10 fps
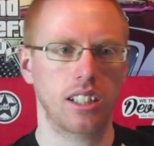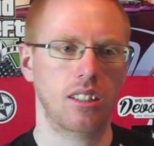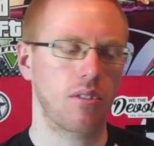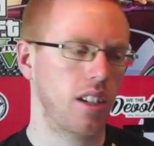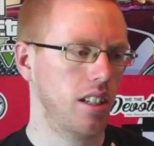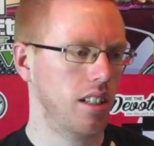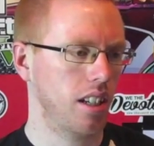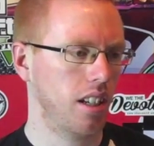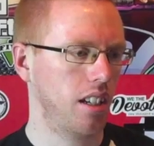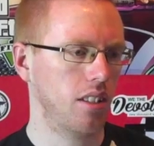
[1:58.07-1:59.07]
They're in
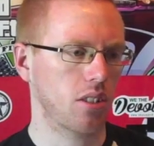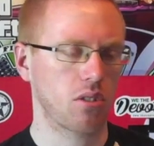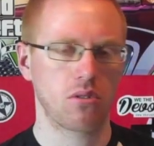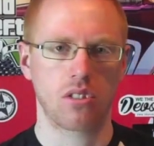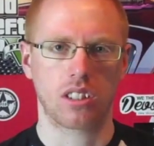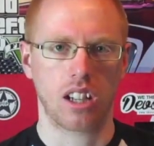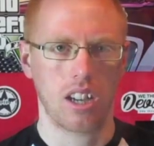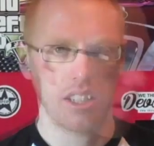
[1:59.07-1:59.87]
the countryside.